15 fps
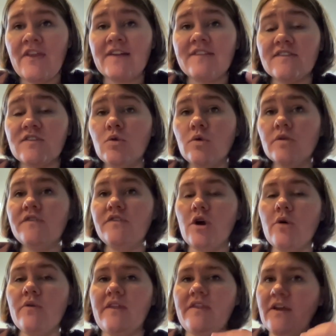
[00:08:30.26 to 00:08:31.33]
that schools
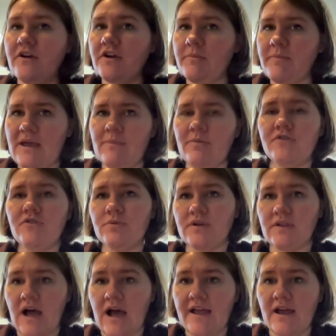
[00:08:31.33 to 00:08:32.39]
know that they're going to be able to
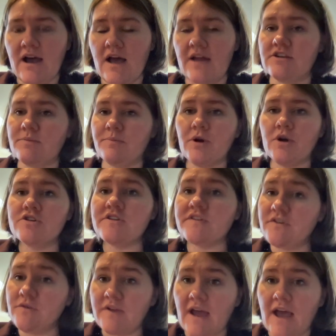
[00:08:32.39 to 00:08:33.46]
rely on to purchase
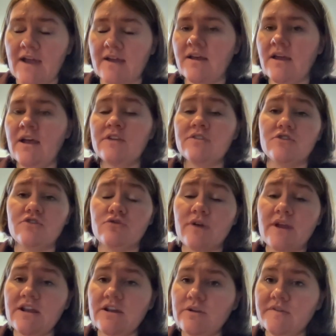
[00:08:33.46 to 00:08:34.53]
new tech, to
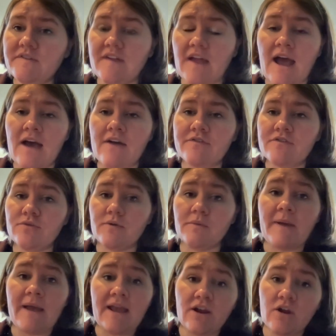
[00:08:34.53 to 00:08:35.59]
train new staff, to
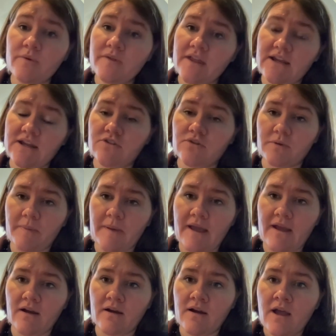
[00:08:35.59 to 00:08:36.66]
repair when they need to
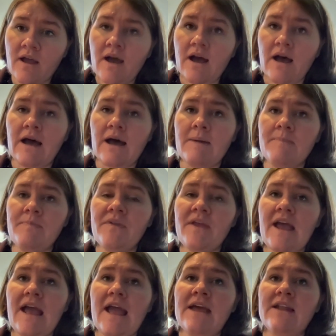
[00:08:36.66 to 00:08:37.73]
repair? Um,
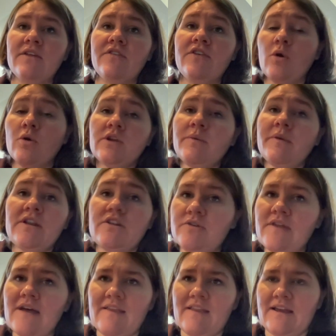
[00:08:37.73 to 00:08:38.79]
and the only way to do
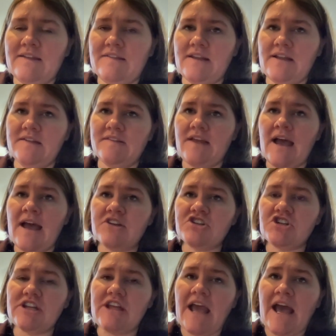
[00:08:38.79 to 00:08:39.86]
that, like I said, is to
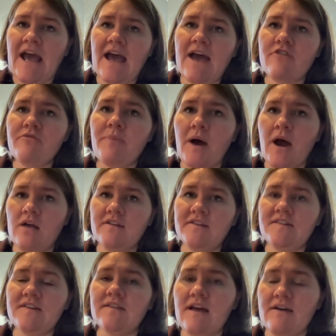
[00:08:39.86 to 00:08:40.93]
actually have
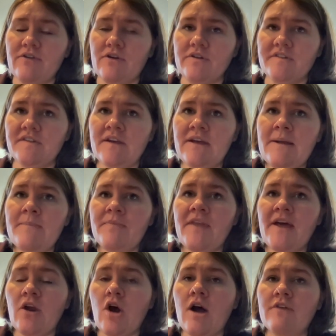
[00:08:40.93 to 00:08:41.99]
policy levers
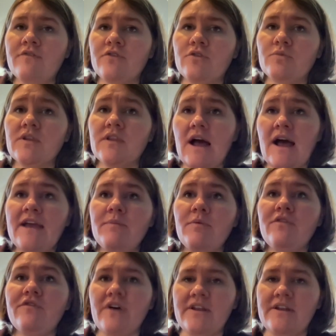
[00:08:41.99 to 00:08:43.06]
that offer reliable
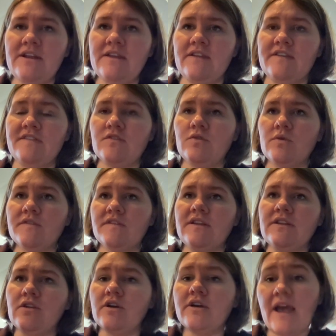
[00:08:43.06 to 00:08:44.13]
funding that schools
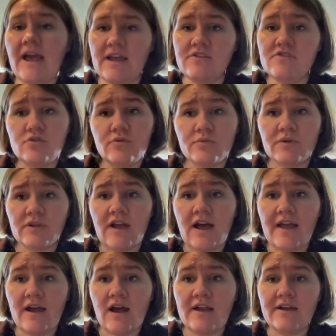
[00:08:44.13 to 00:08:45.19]
can look ahead to and
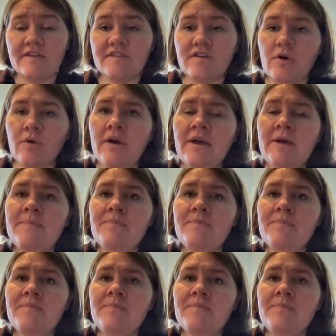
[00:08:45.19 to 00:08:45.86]
rely on. And so,